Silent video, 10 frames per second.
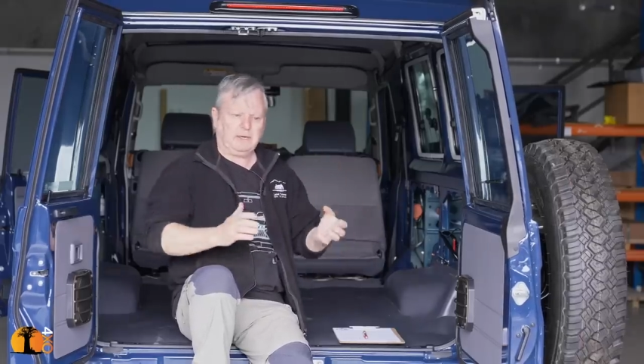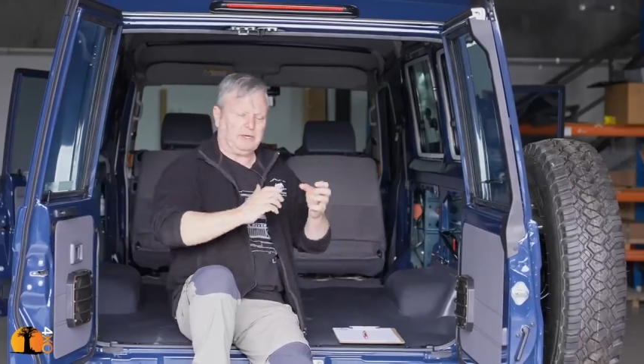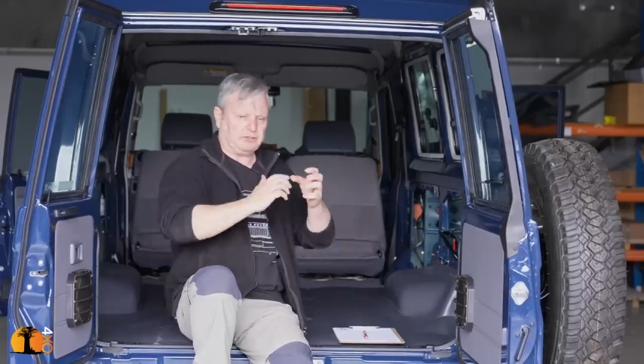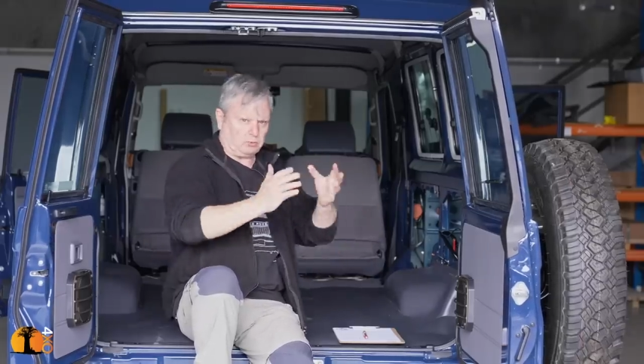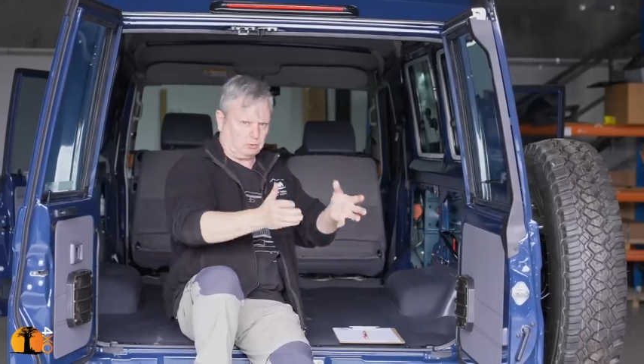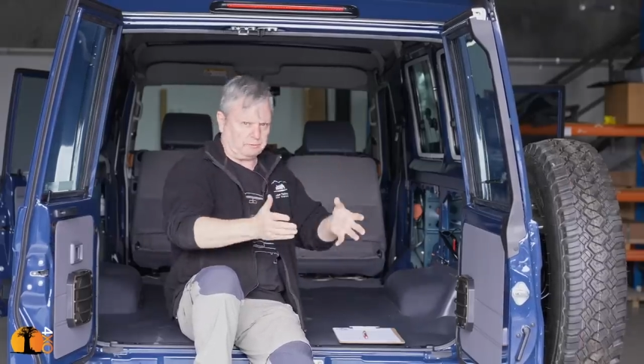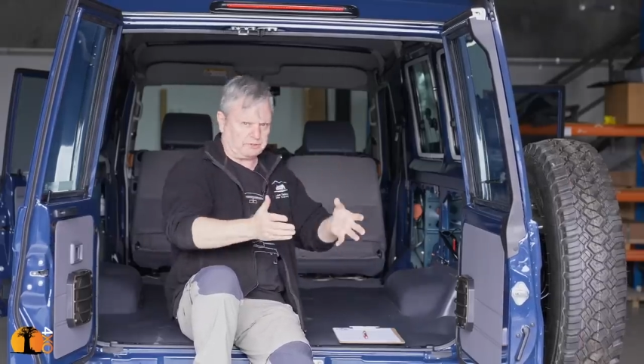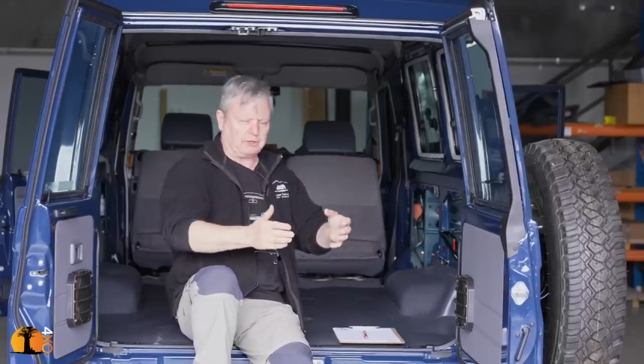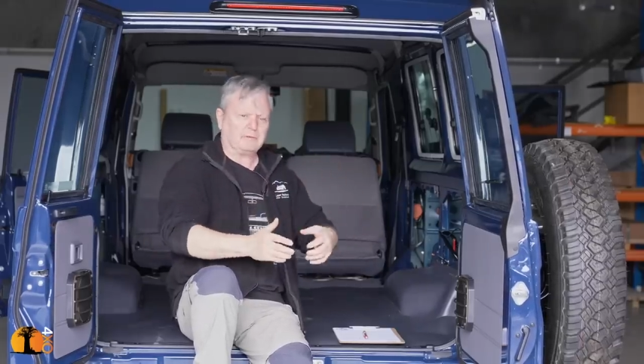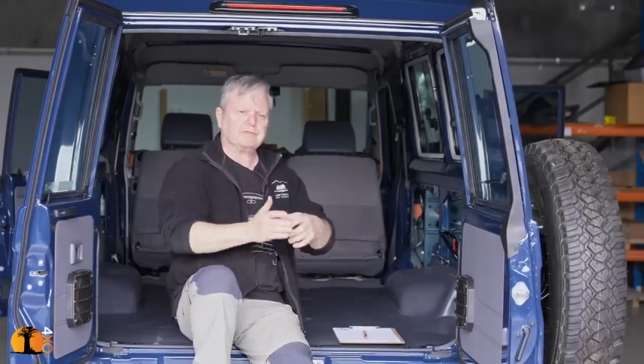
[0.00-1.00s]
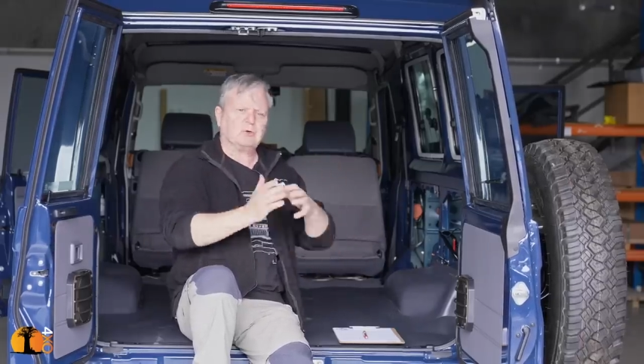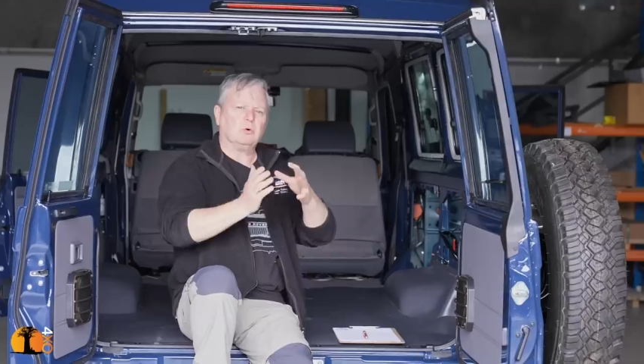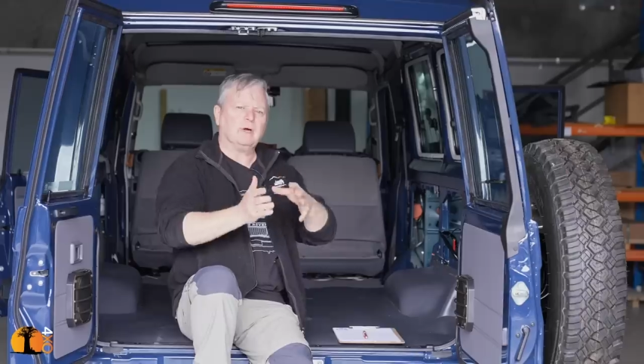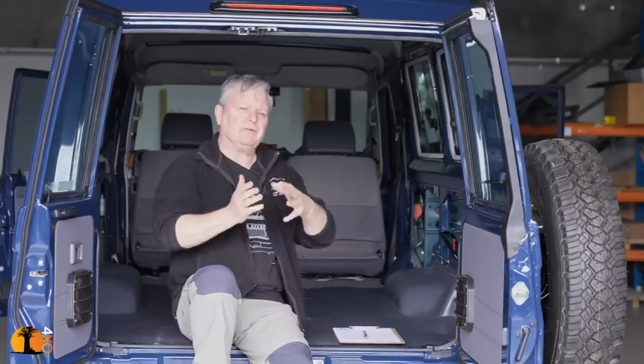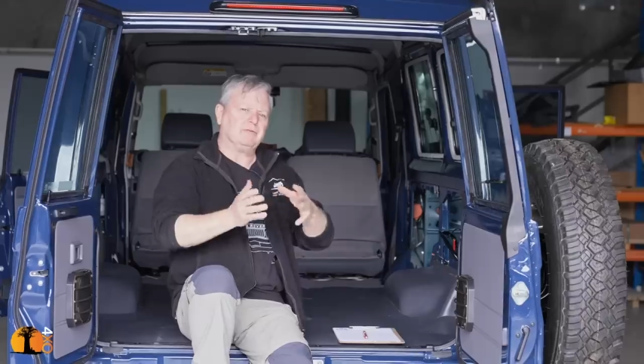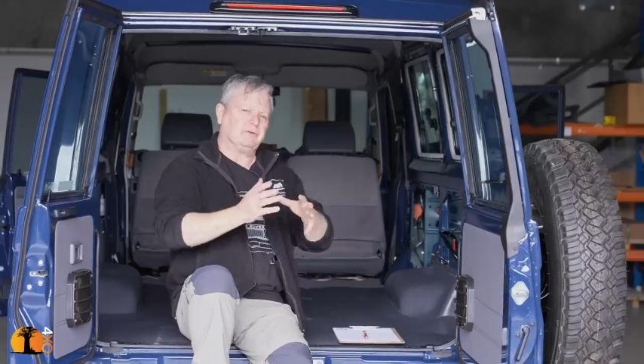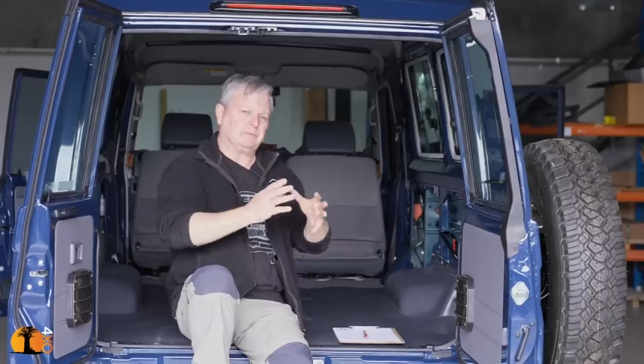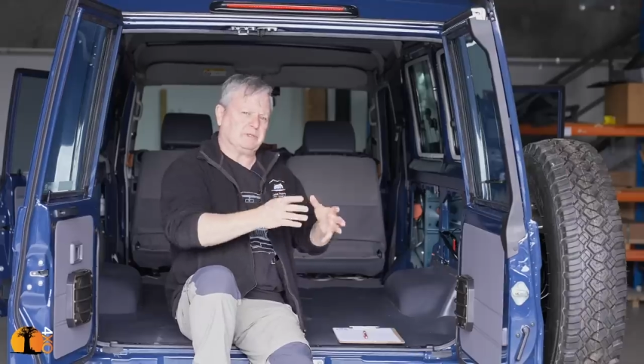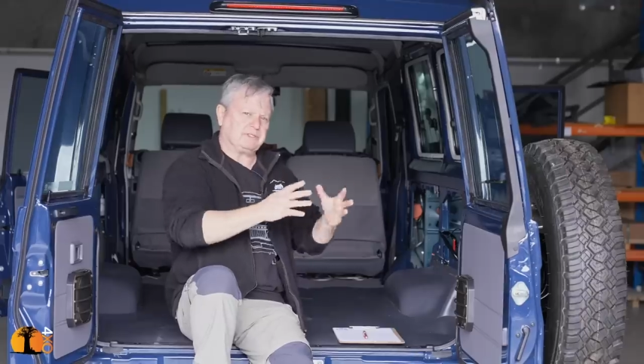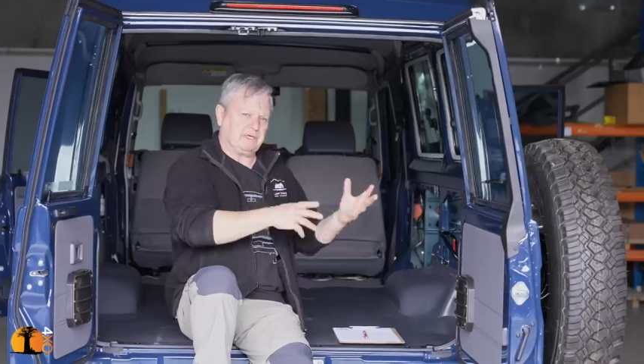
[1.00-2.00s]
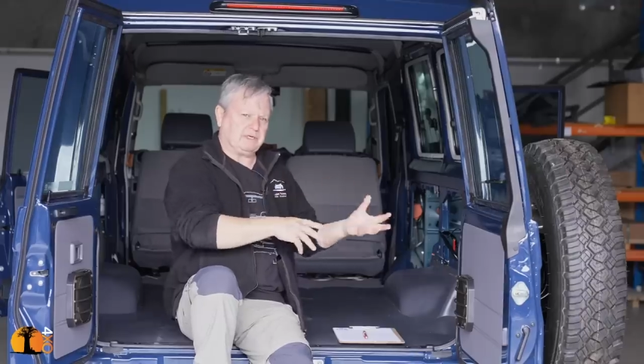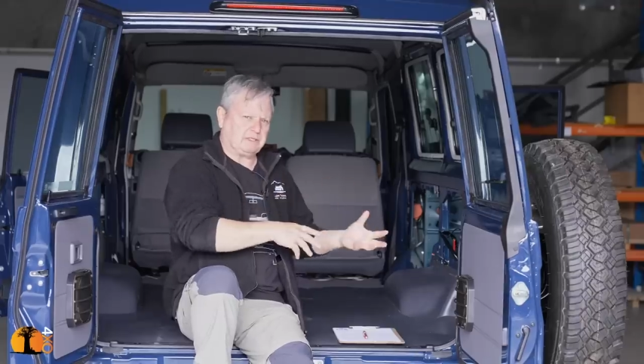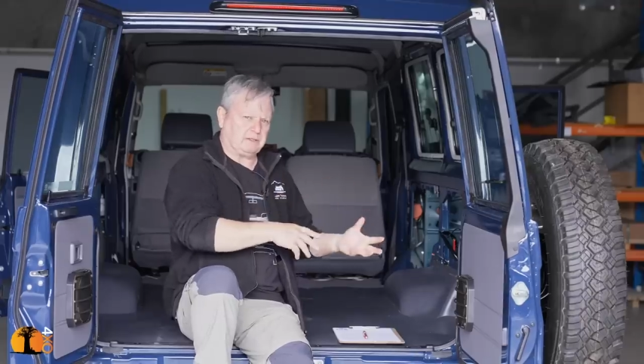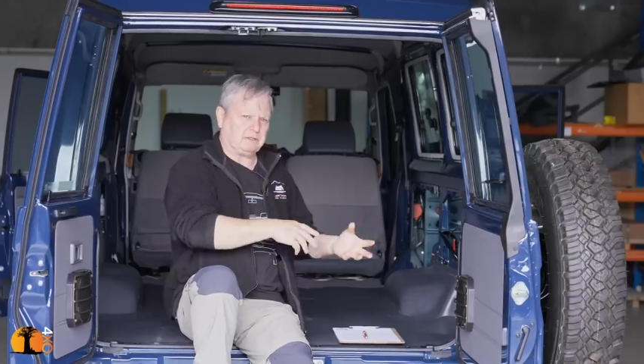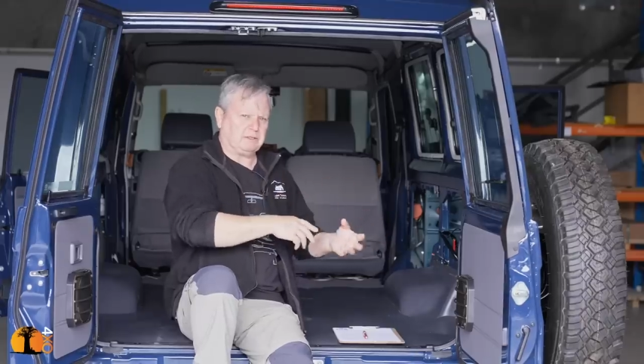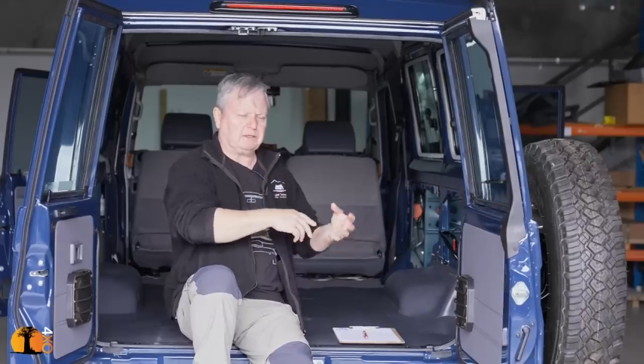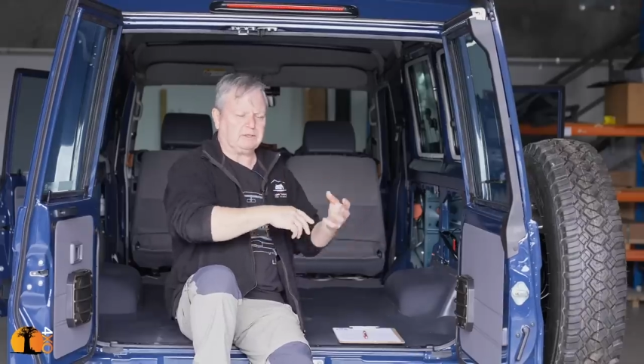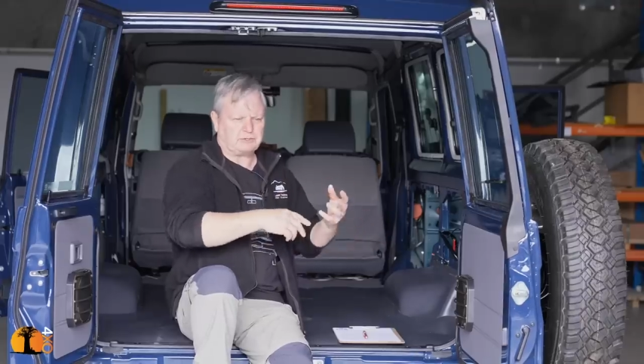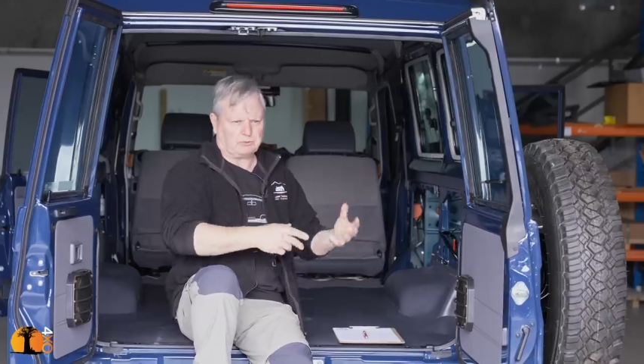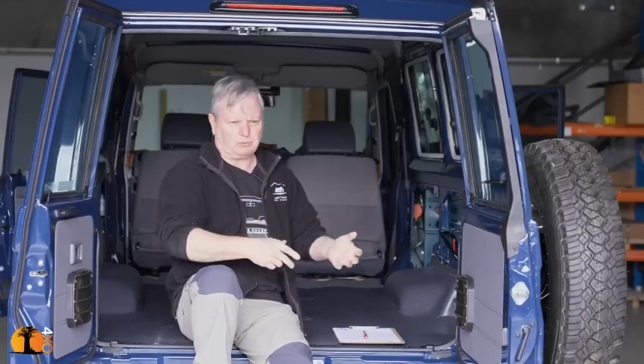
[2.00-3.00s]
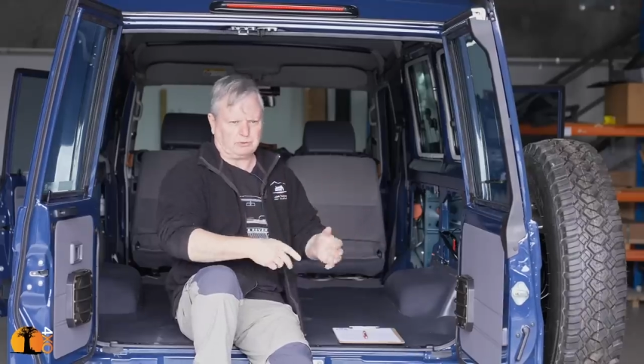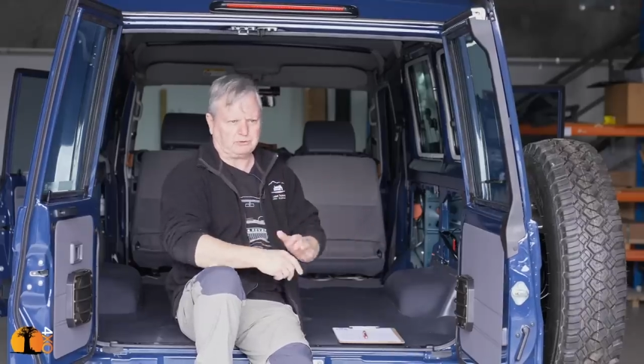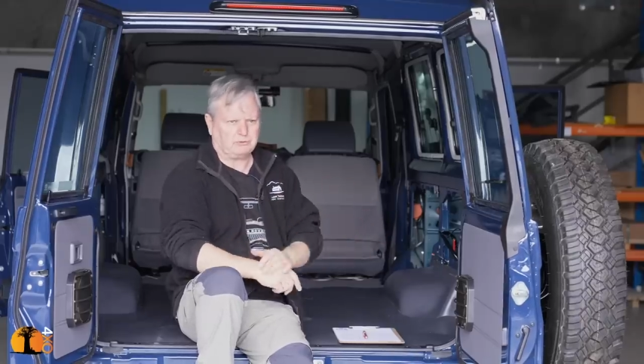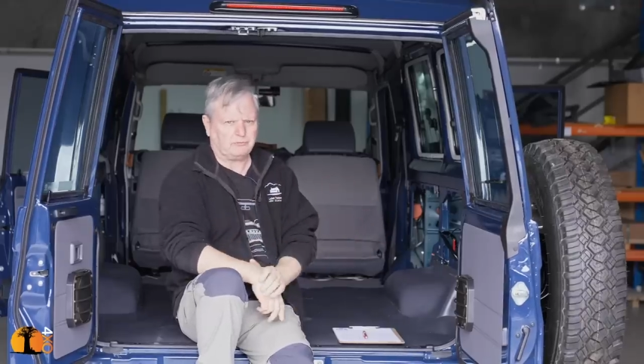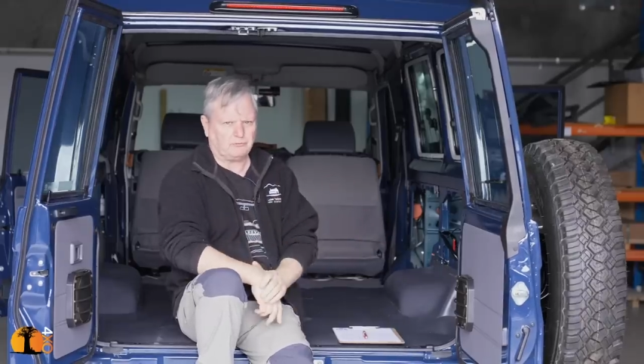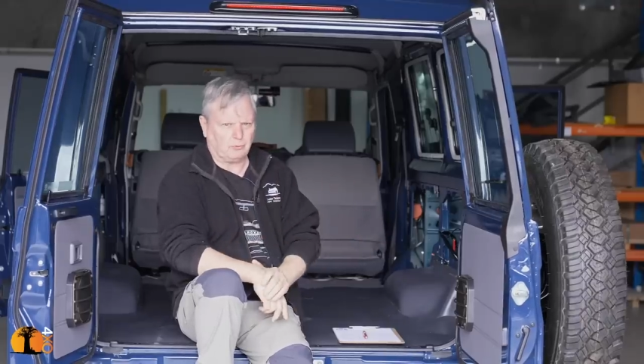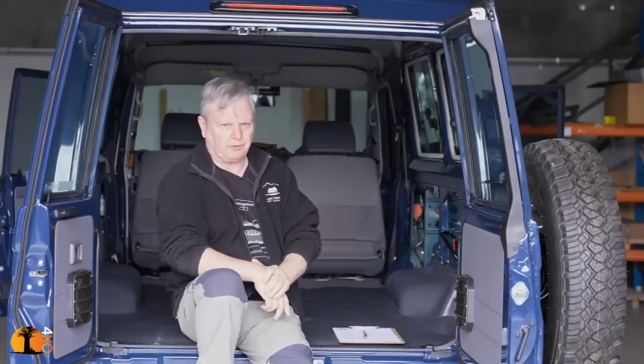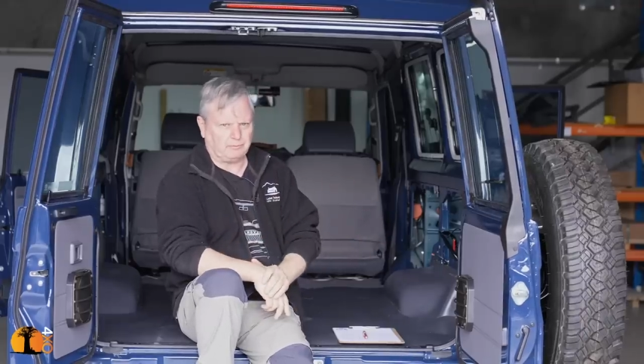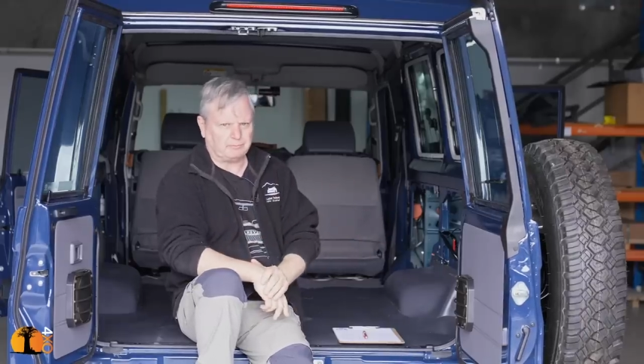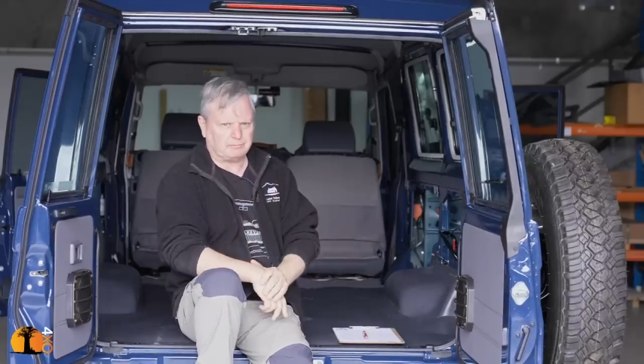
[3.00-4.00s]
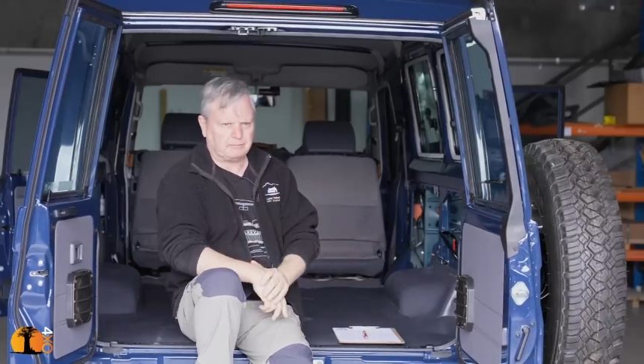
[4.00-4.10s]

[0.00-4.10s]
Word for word: install themselves, or have a fitment center install it for them.